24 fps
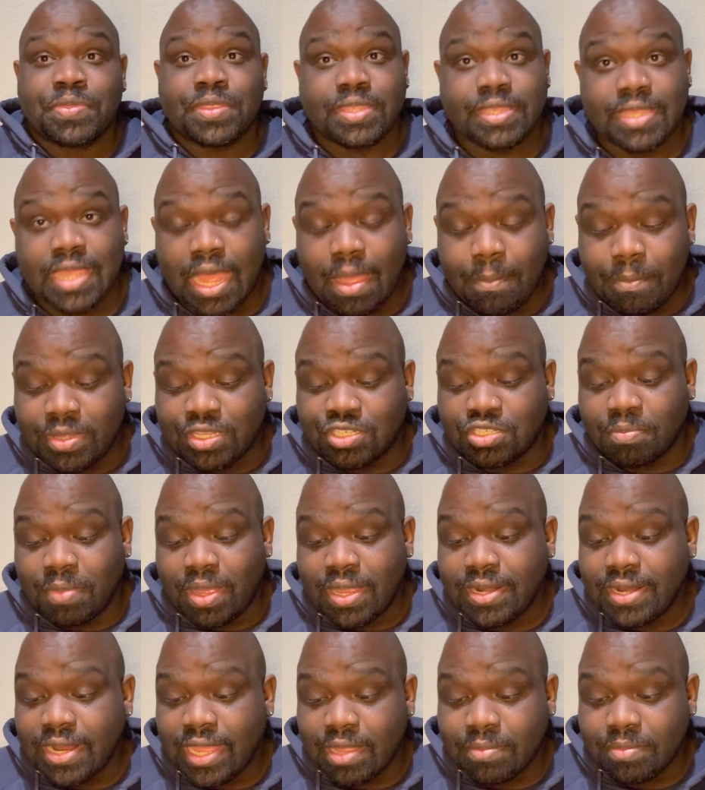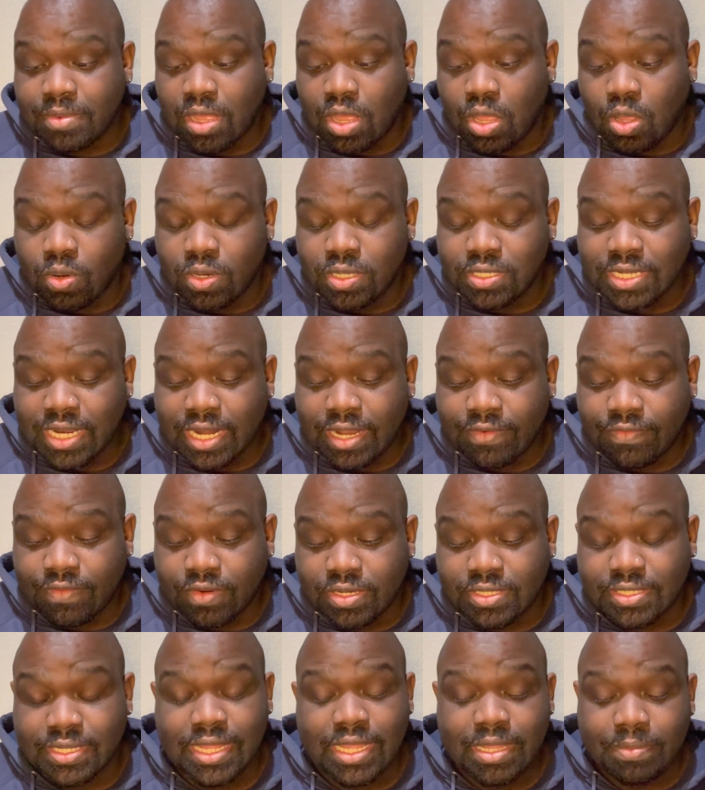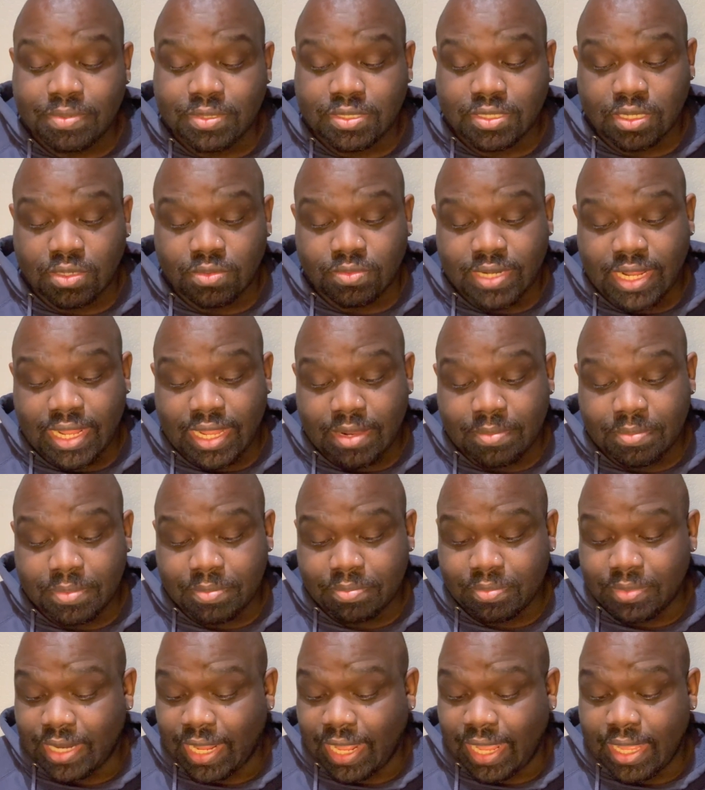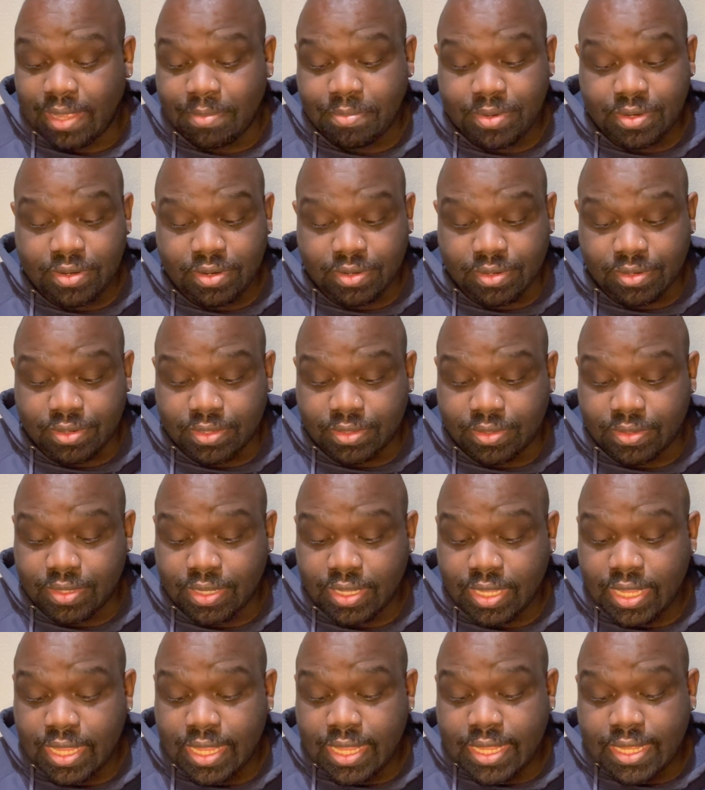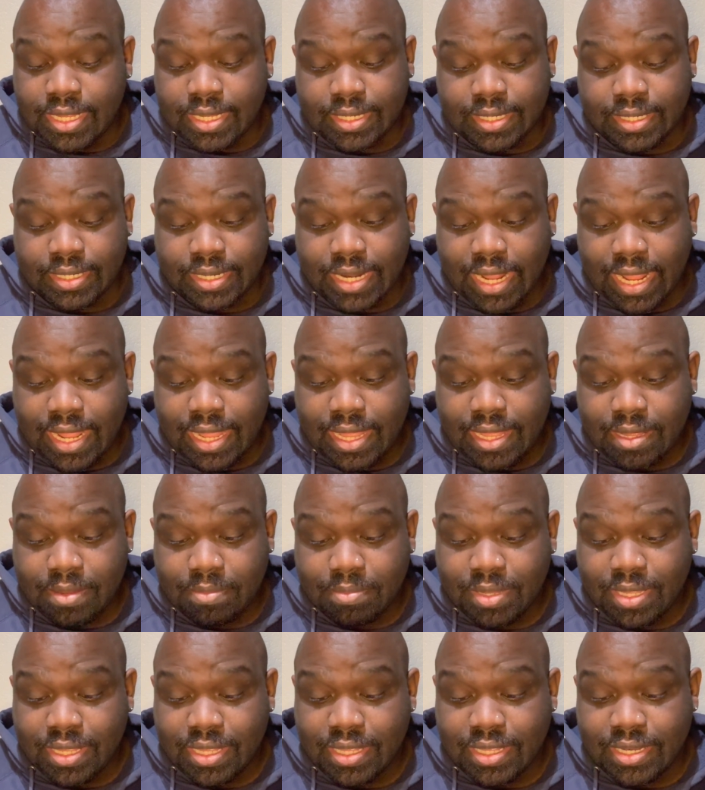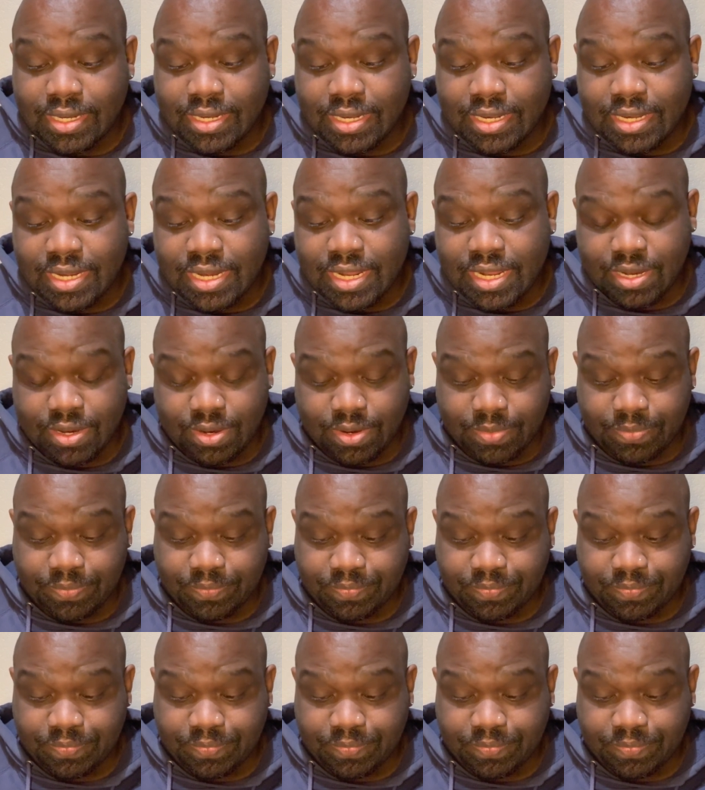y'all mentioned my name the whole entire first episode. Damn, damn near, girl. Damn near.